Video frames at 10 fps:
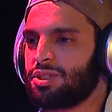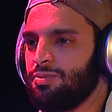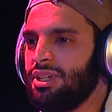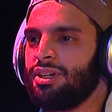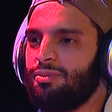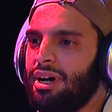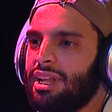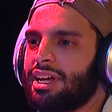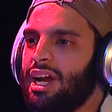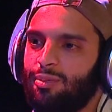to me about,
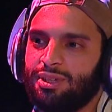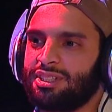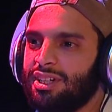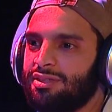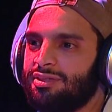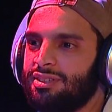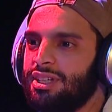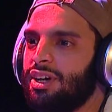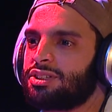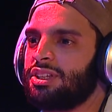like, camera stuff,
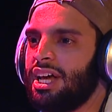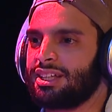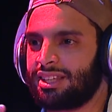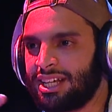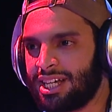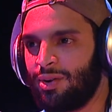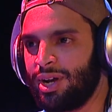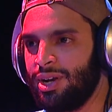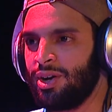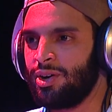so that's how I
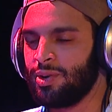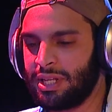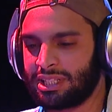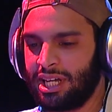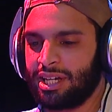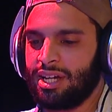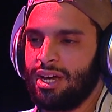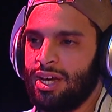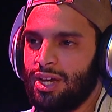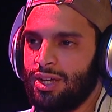know it's like,
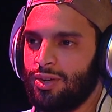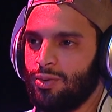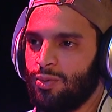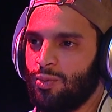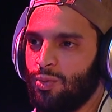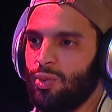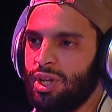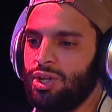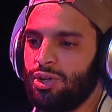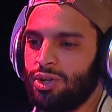
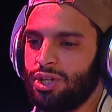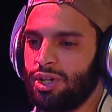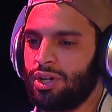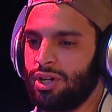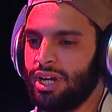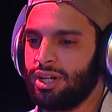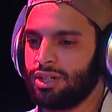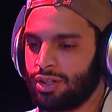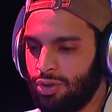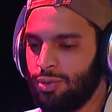when you're in
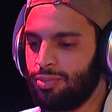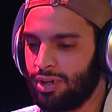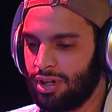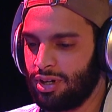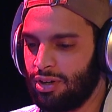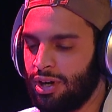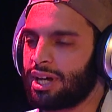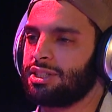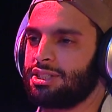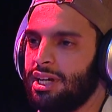a group or
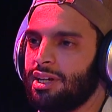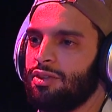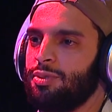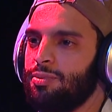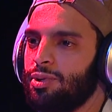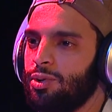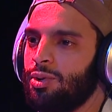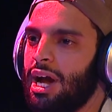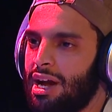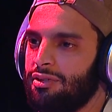like a setting of people who
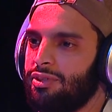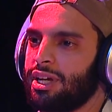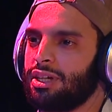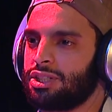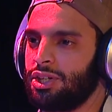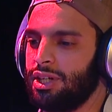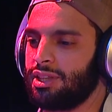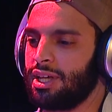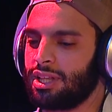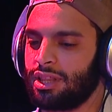have like a certain
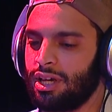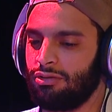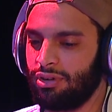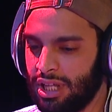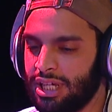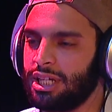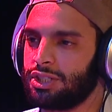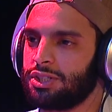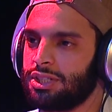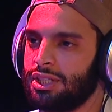thing that they are really
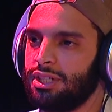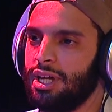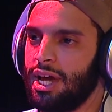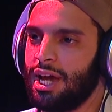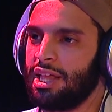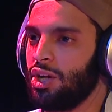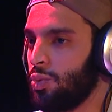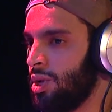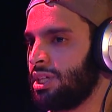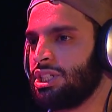interested in, and they're
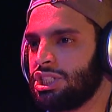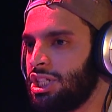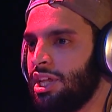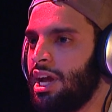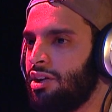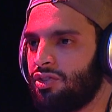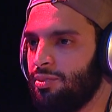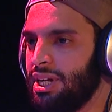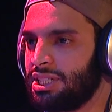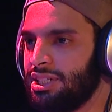willing to share that
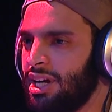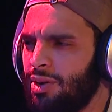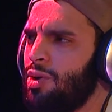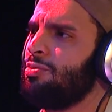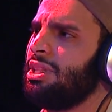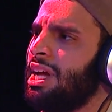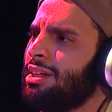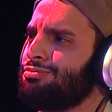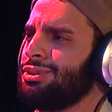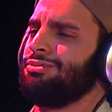information, I won't be
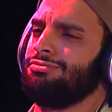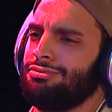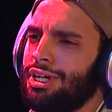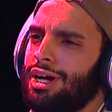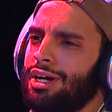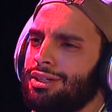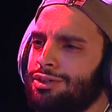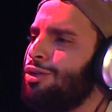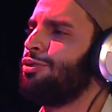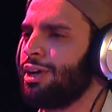like, nah,
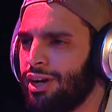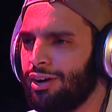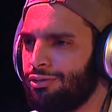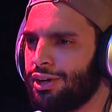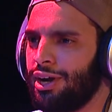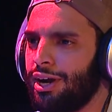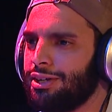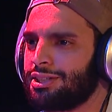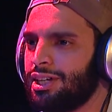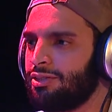go figure it out
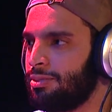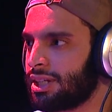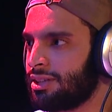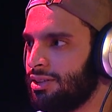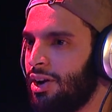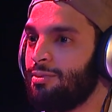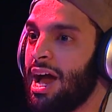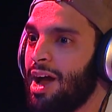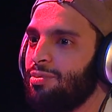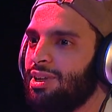yourself. I'm like, no, I'm
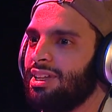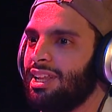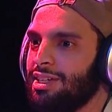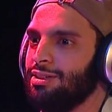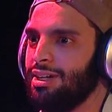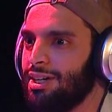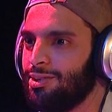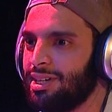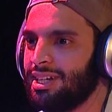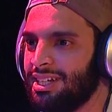happy to let you know
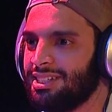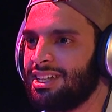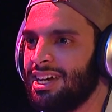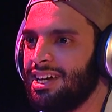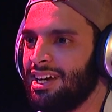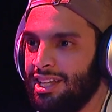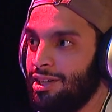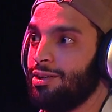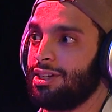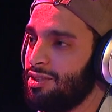what it is, and then
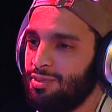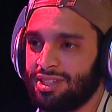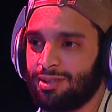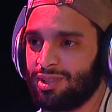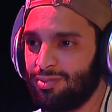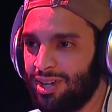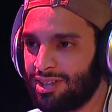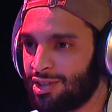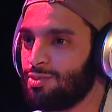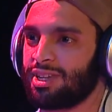he'll give me something
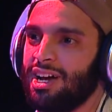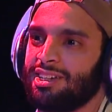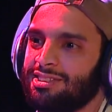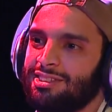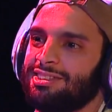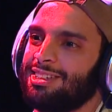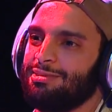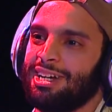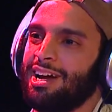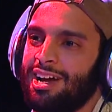about Chromecast or
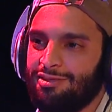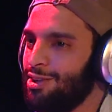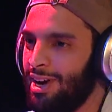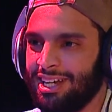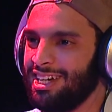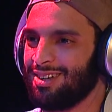something I have no idea